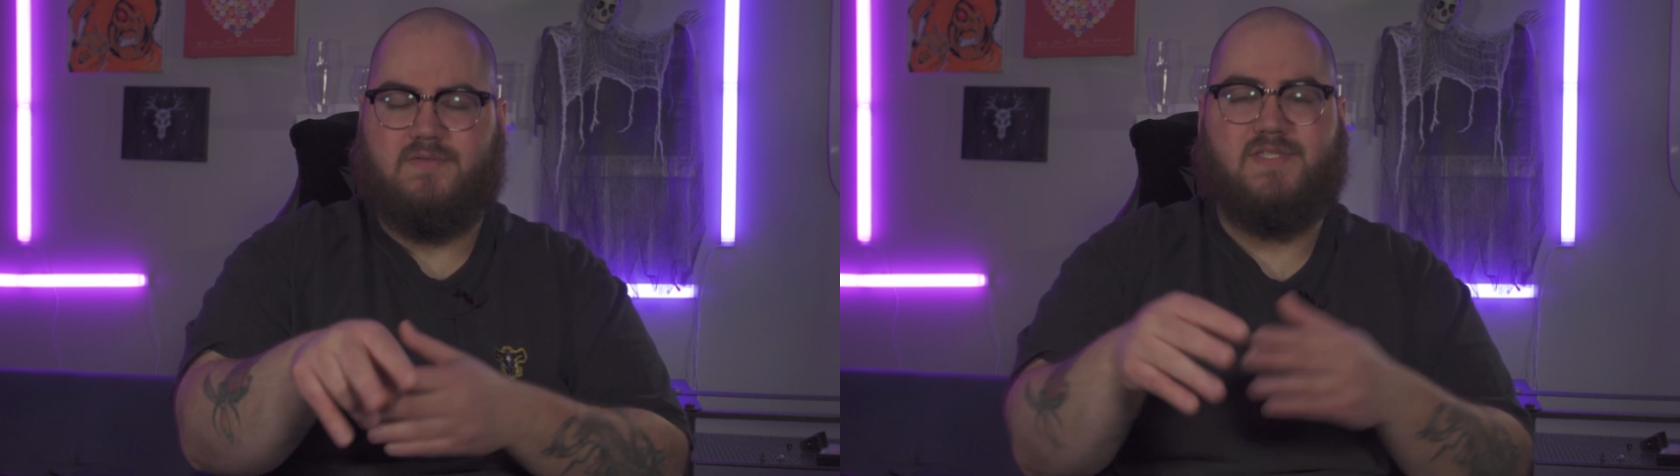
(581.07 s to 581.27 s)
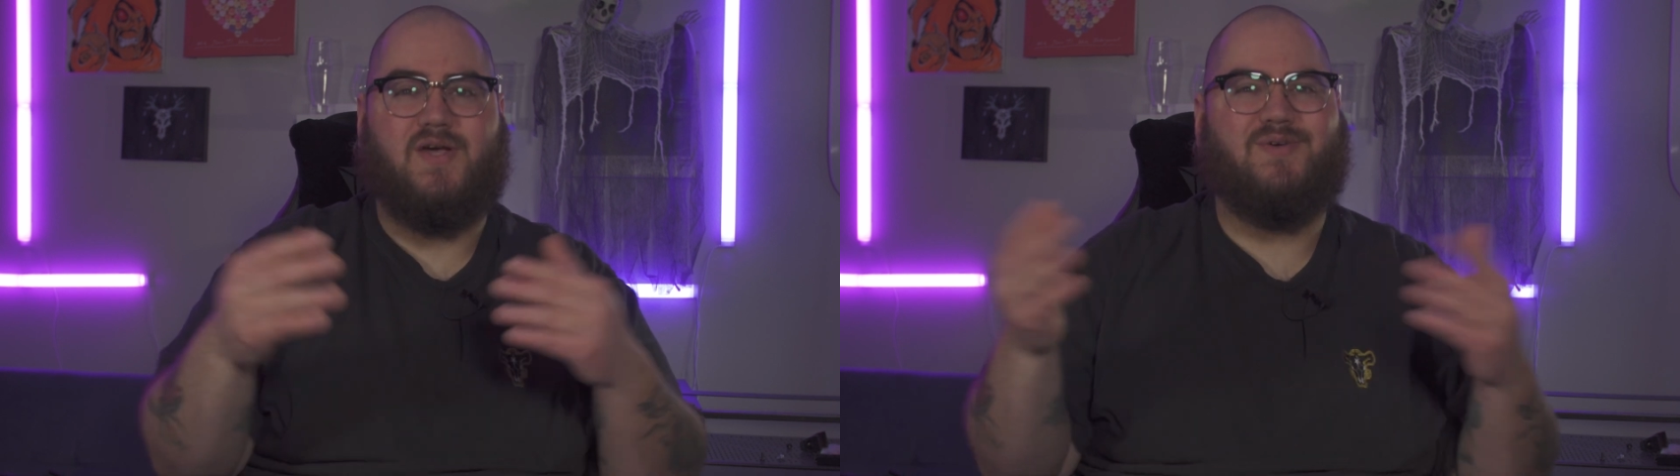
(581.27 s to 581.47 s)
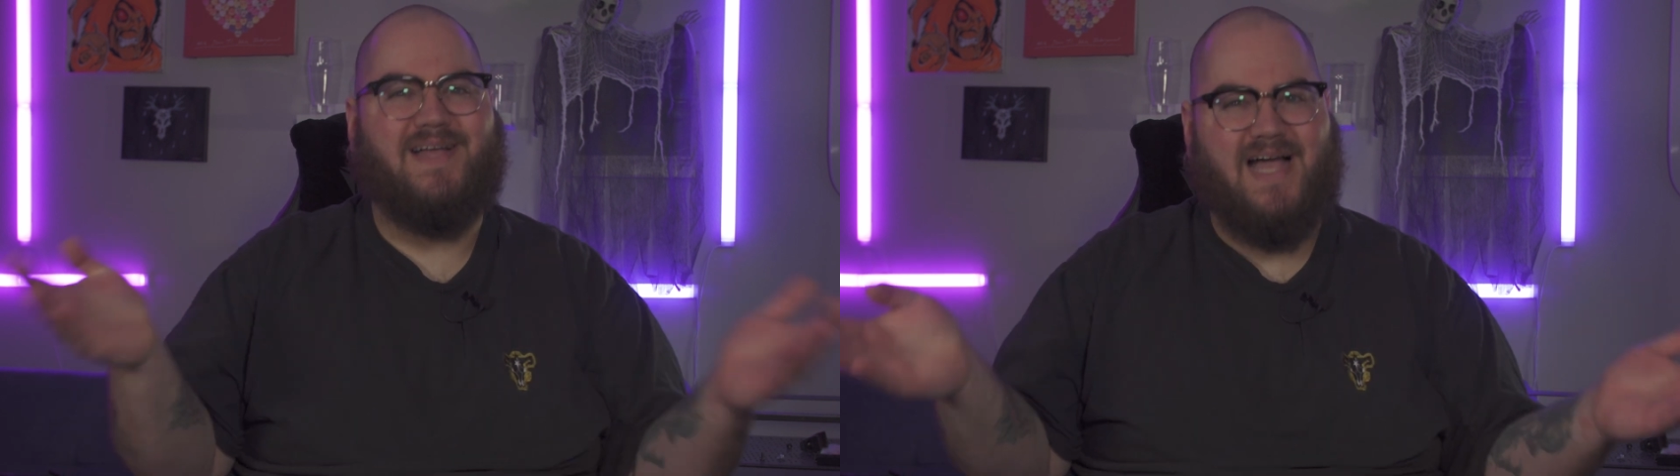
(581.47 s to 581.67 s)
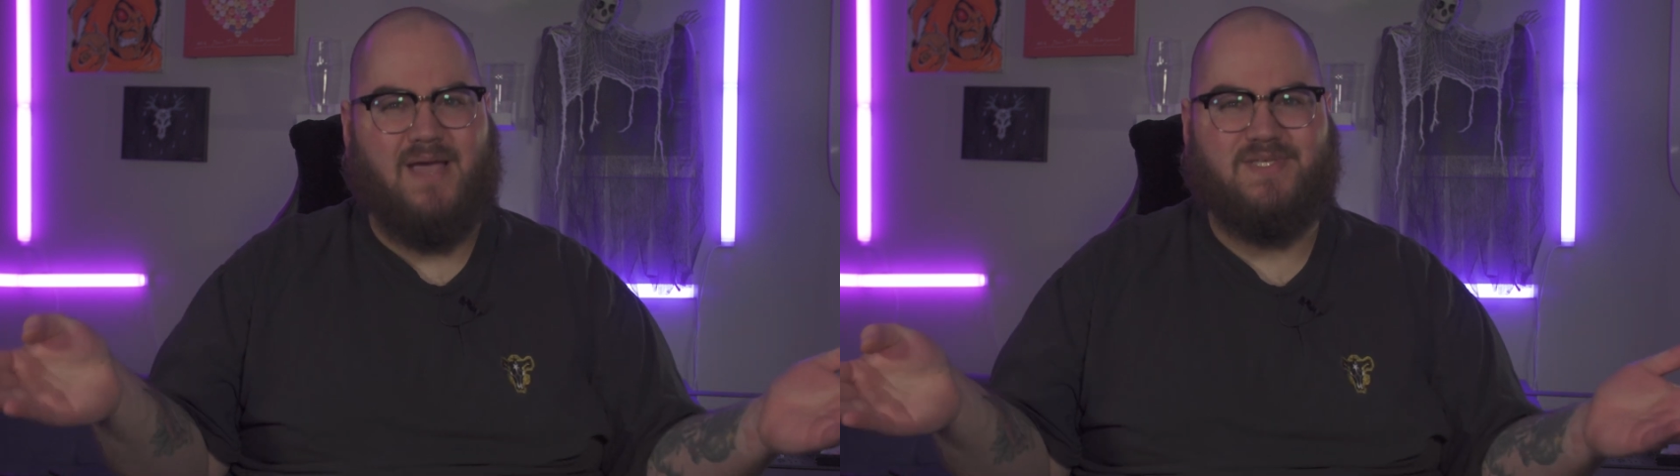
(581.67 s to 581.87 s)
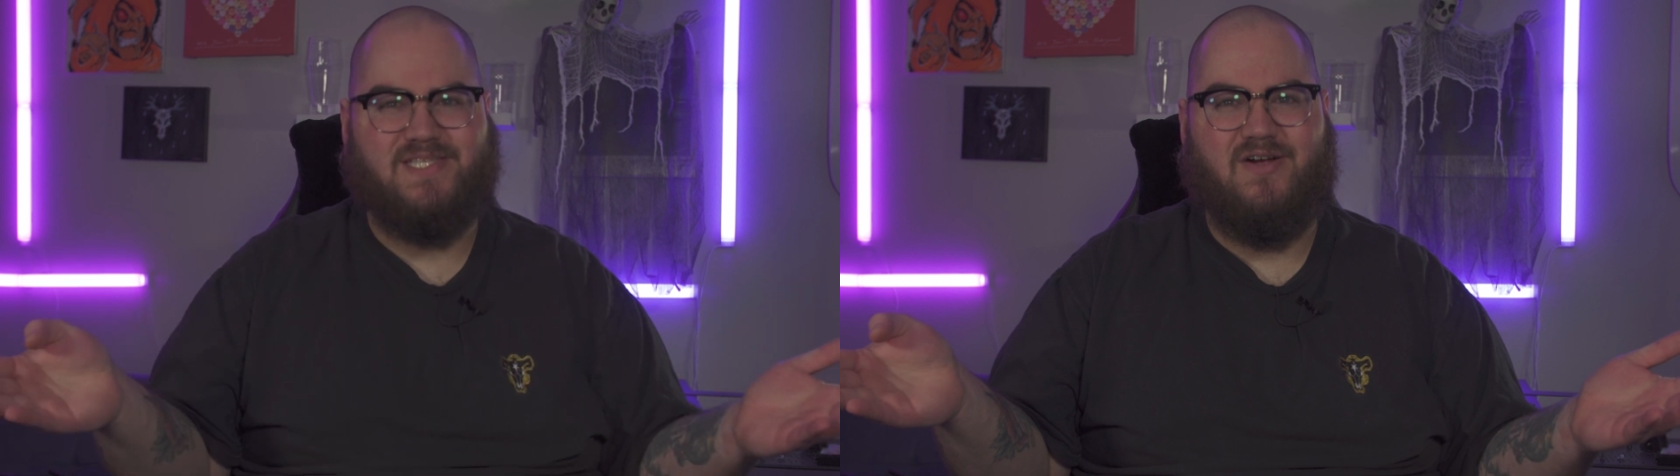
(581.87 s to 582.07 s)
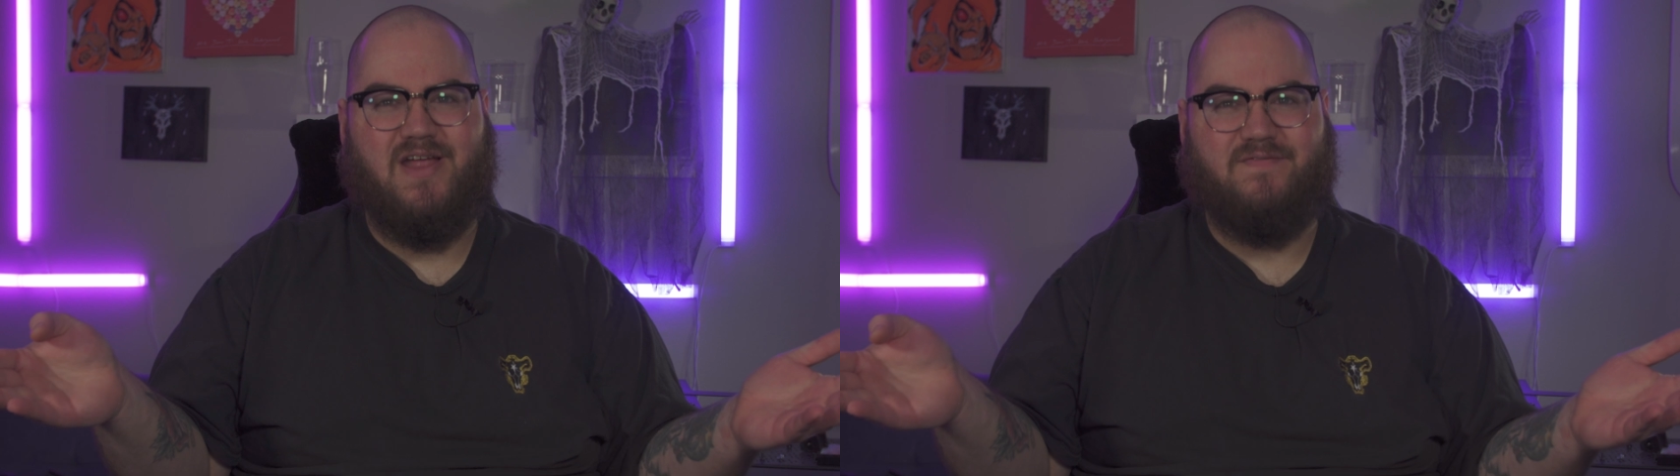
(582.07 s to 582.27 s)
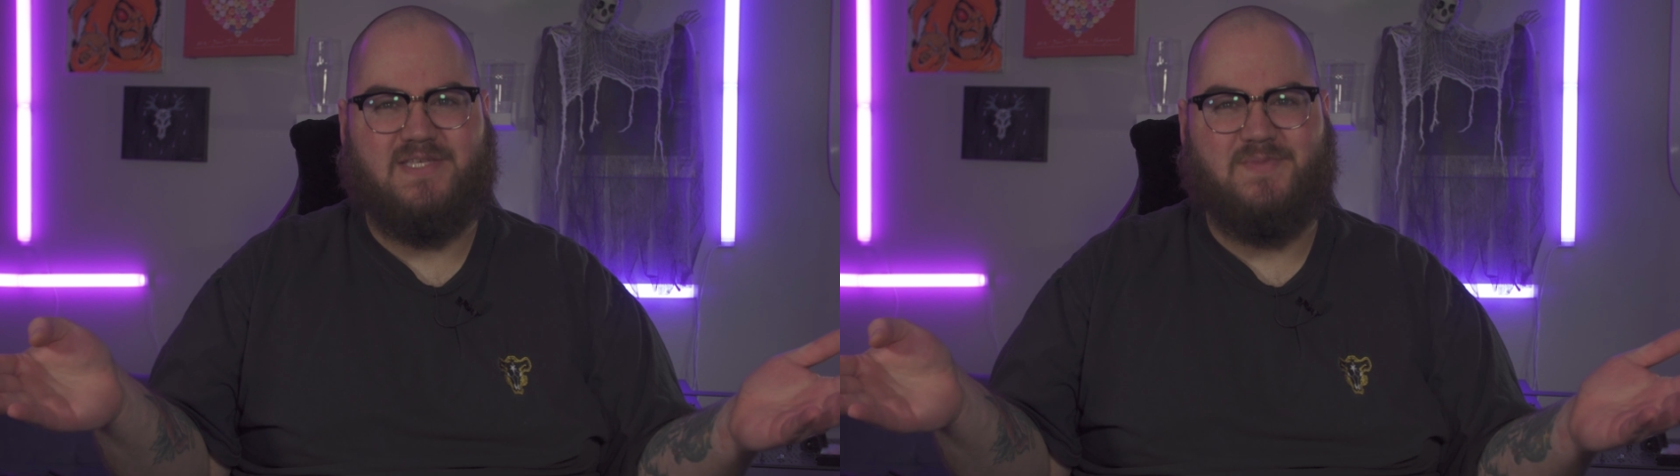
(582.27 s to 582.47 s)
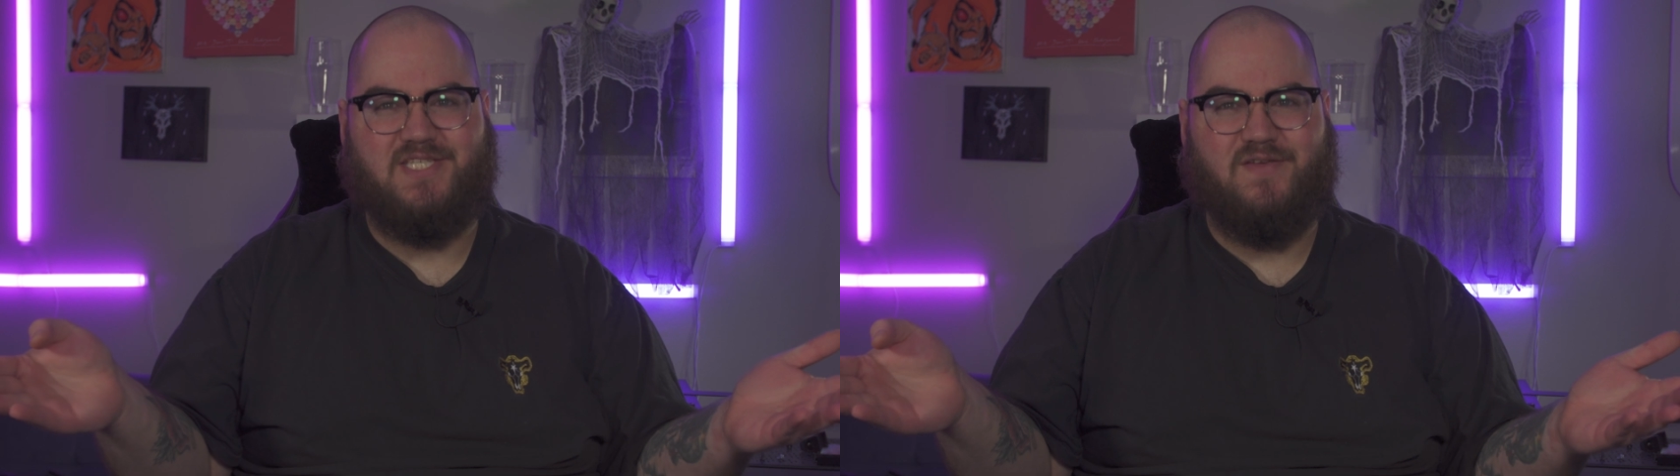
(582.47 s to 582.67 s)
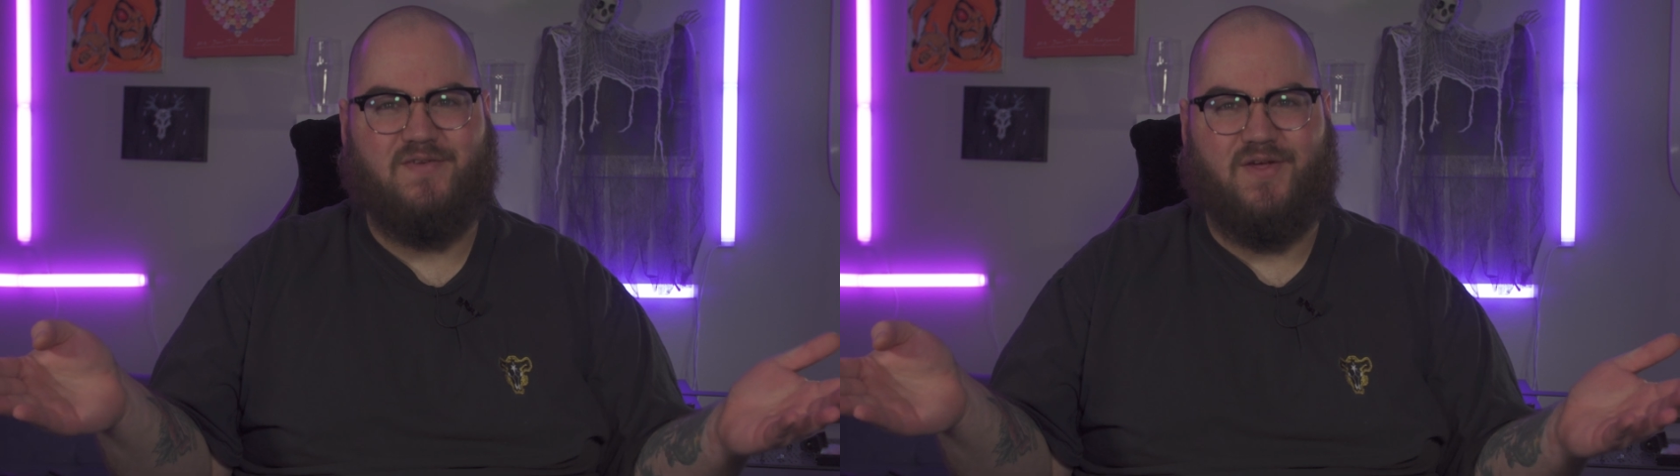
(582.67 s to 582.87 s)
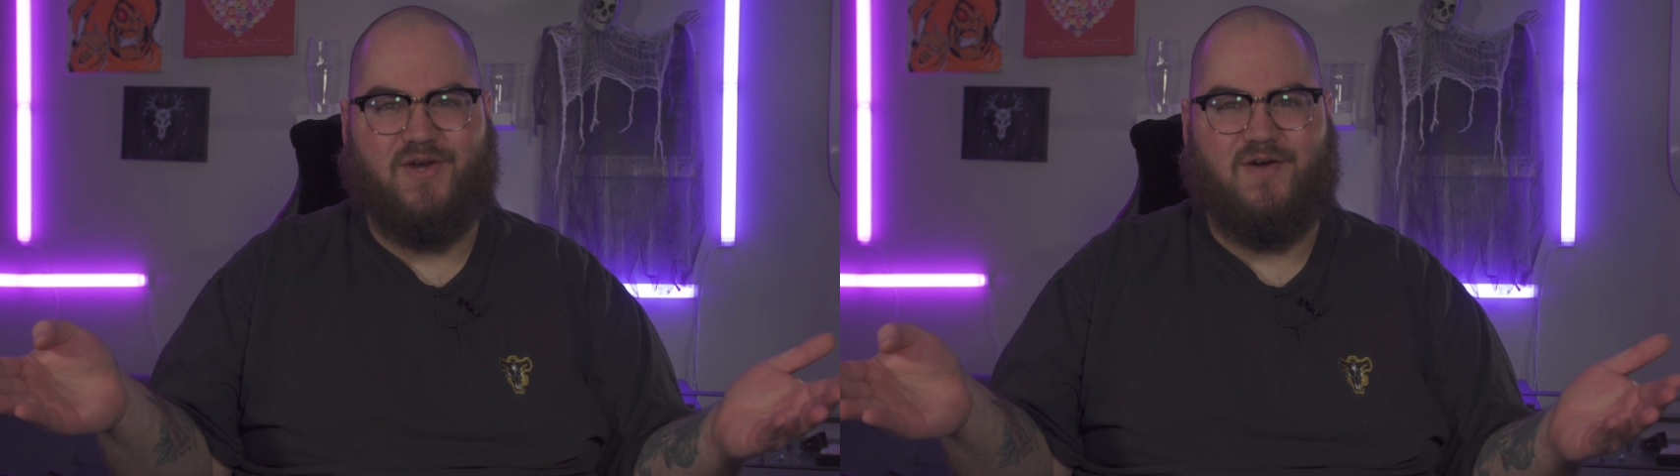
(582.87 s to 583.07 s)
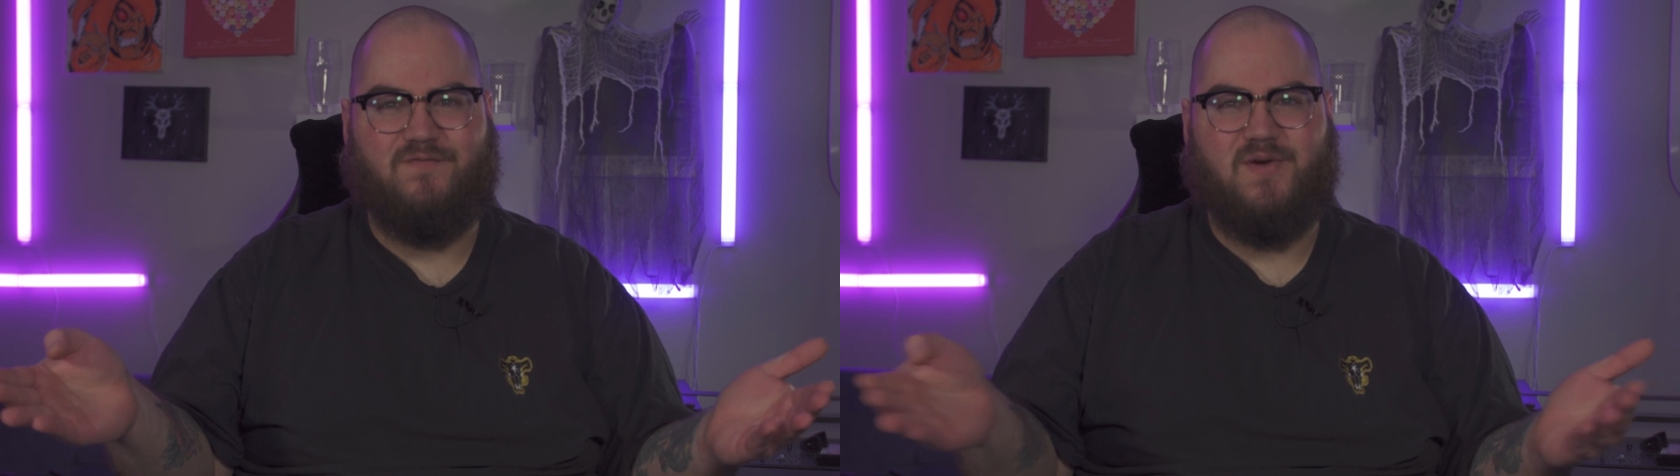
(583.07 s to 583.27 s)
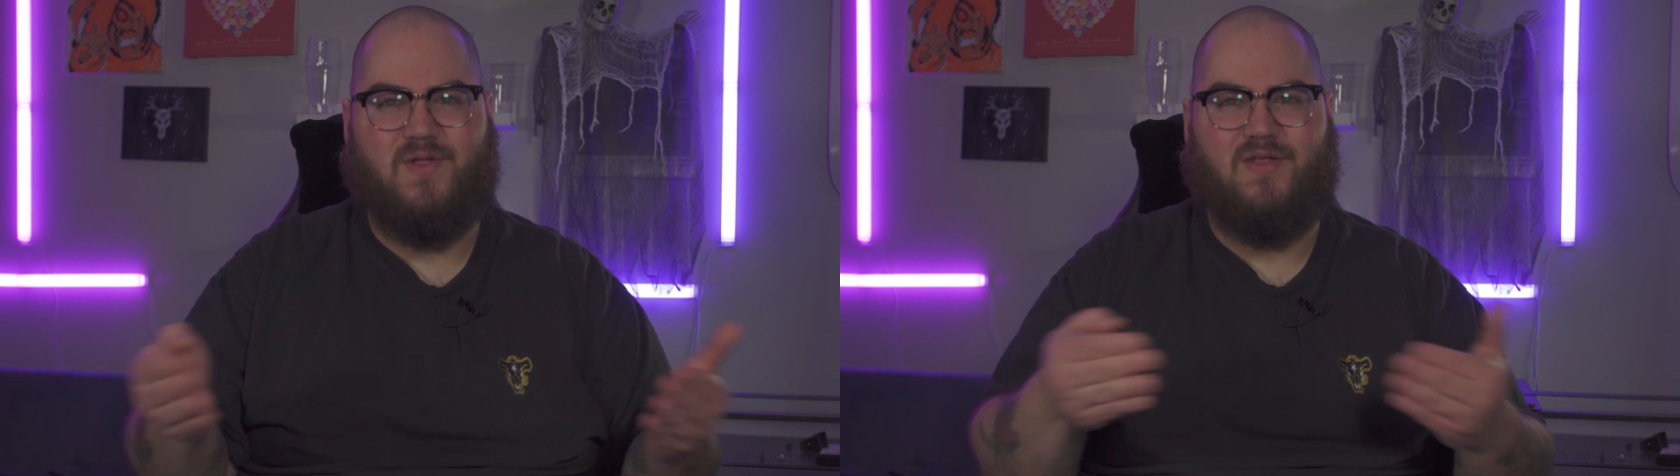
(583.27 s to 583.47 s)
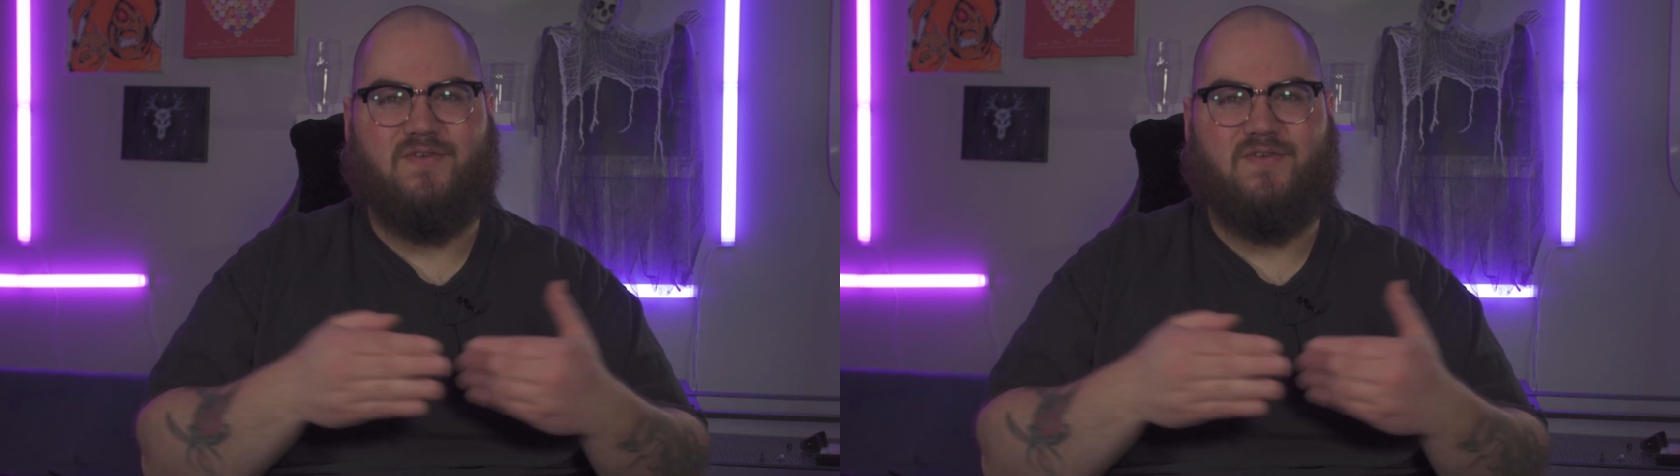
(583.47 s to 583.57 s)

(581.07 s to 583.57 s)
So I'm sorry if this makes you feel uncomfortable,